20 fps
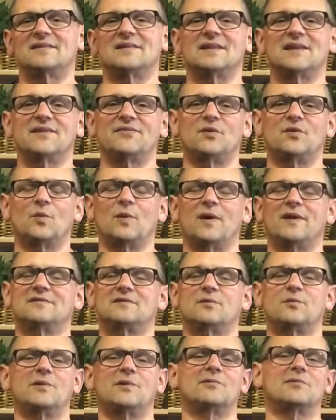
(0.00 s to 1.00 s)
live in ways
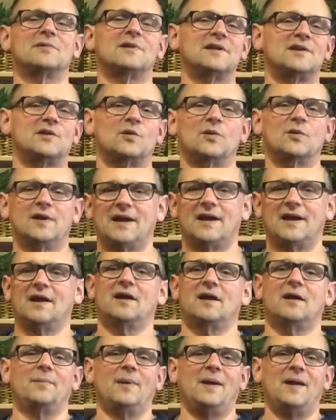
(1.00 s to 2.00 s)
that we really don't
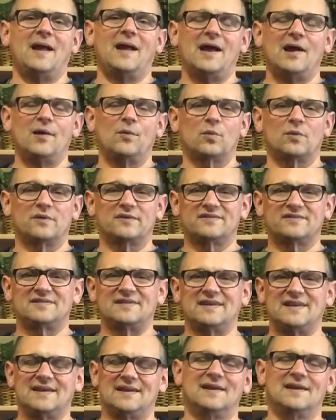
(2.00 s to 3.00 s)
care about how we're
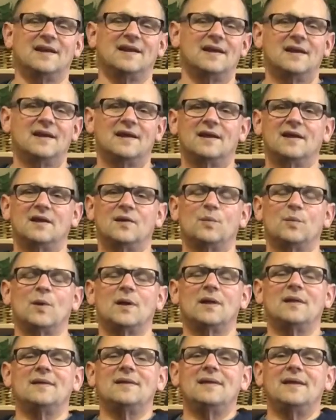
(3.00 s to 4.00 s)
seen?
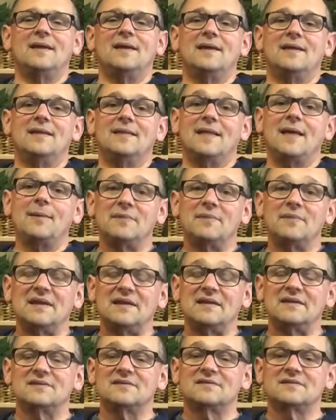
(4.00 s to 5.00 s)
Well, that
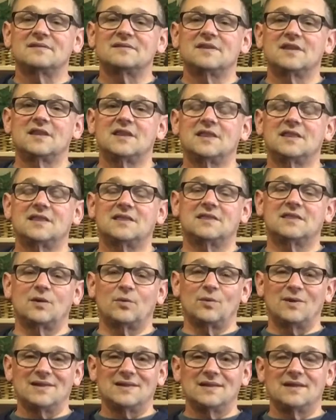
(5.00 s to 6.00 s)
means that
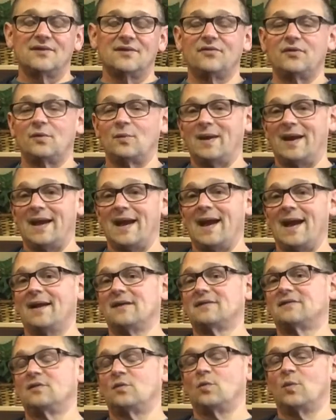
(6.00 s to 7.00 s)
we live and we
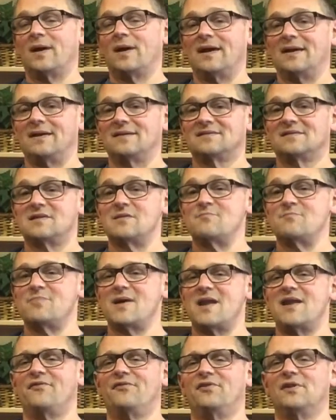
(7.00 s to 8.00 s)
act in ways that
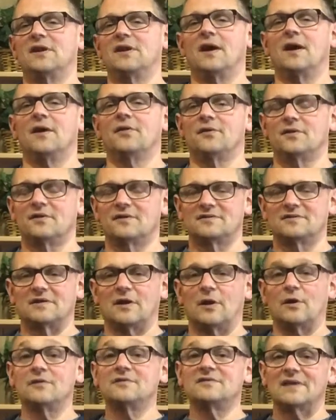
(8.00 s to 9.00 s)
benefit others,
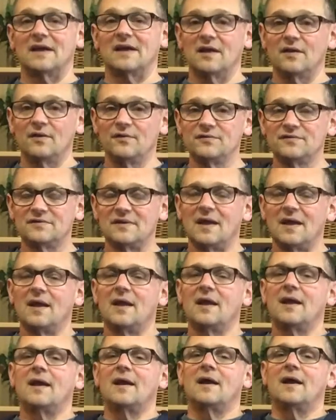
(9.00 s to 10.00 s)
ourselves,
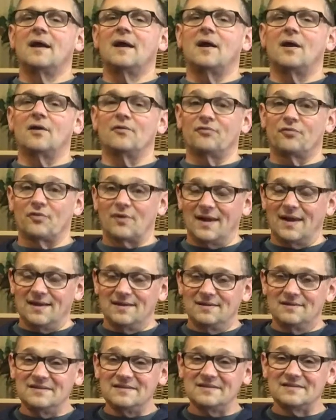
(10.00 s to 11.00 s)
our
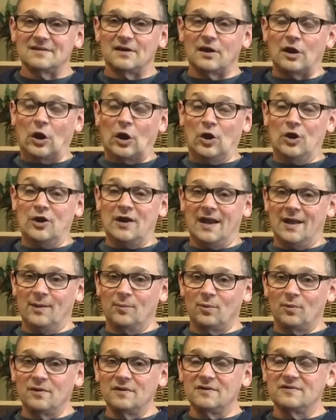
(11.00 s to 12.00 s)
friends, our
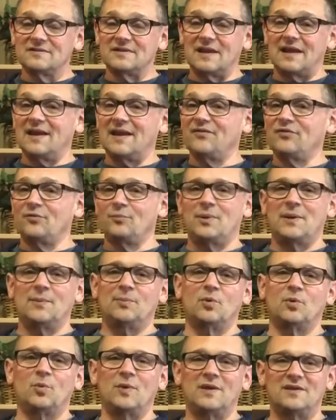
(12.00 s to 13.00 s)
neighbors, and even
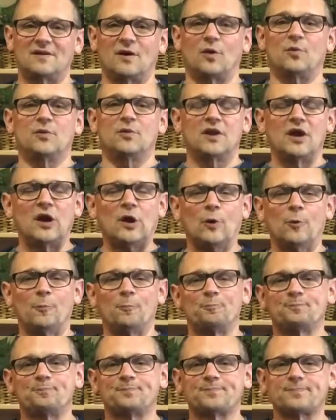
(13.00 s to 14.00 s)
people we don't know.
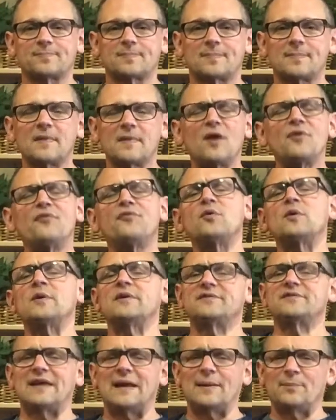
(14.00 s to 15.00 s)
For
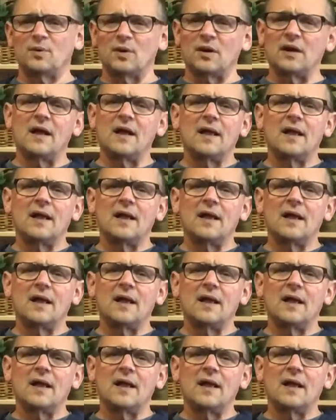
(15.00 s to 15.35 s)
example,